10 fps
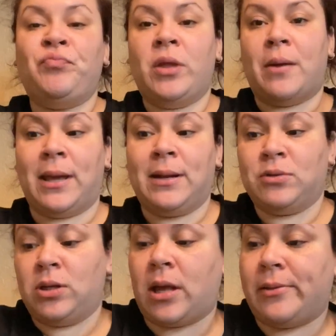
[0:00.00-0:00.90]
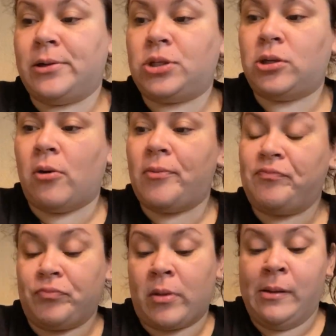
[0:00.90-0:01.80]
I made them together, so
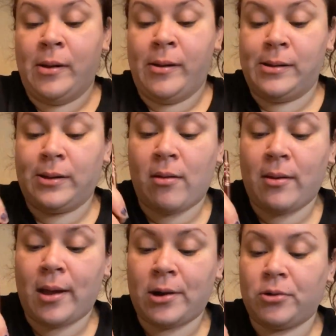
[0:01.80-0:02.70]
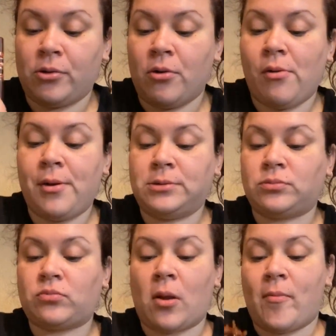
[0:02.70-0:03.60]
I don't know
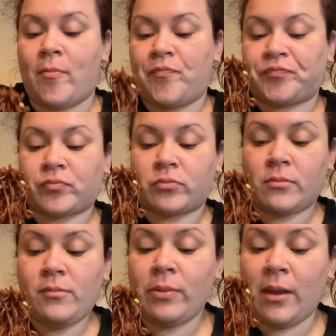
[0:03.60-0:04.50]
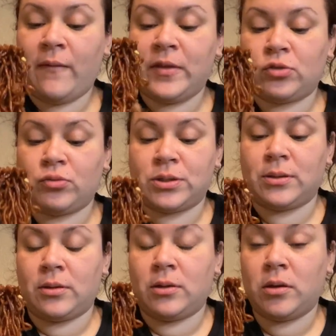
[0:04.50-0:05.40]
if this was
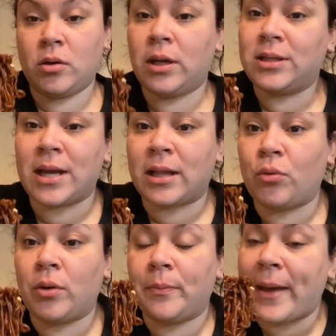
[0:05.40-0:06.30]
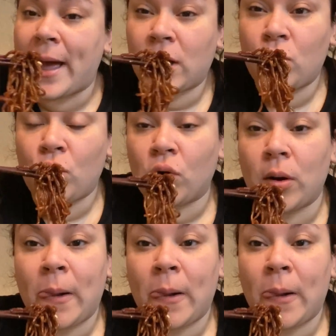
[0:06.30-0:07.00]
exactly 1 pack or